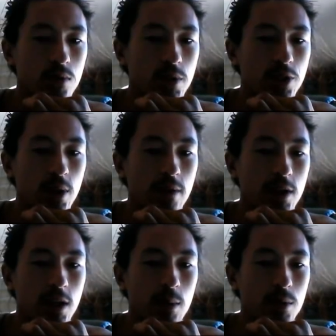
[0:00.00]
We do have a
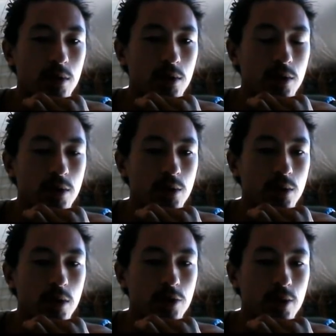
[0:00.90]
couple
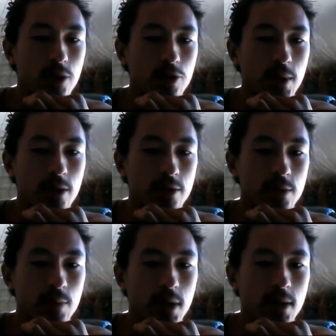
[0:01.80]
treasure
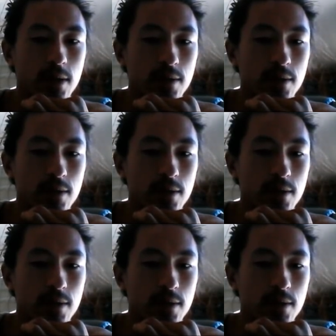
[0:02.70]
makers, but